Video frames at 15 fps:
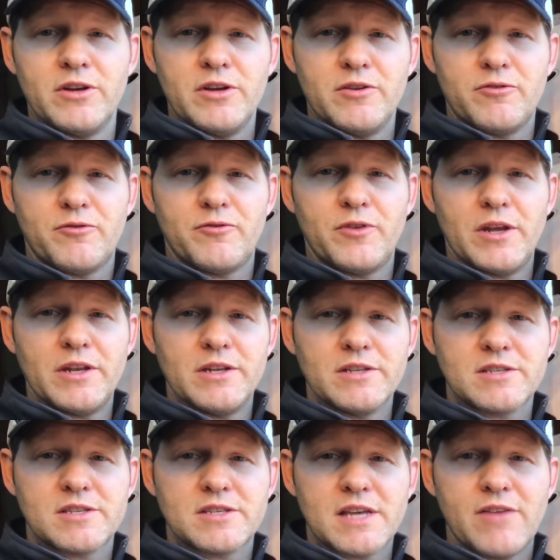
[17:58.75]
fit
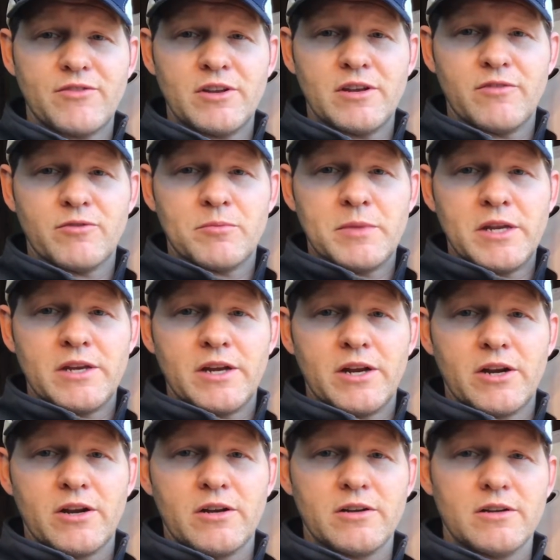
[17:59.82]
7 of them in
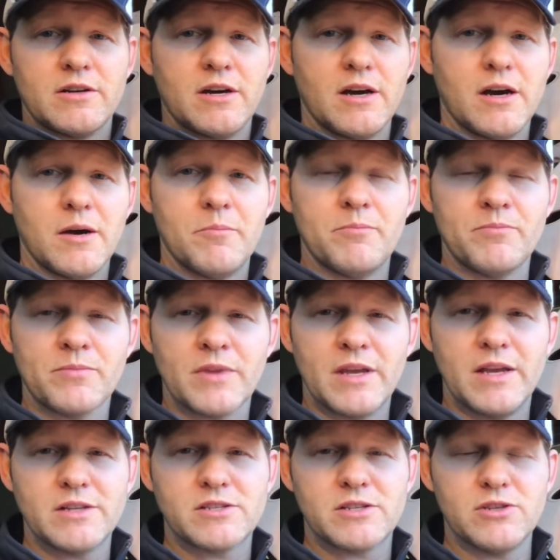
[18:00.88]
here.
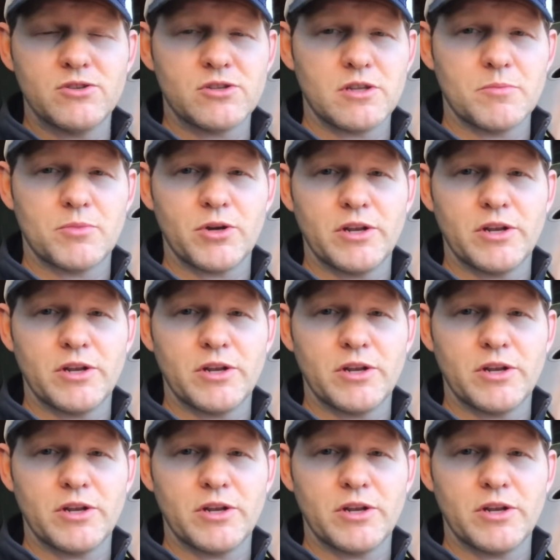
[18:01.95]
It's usually pretty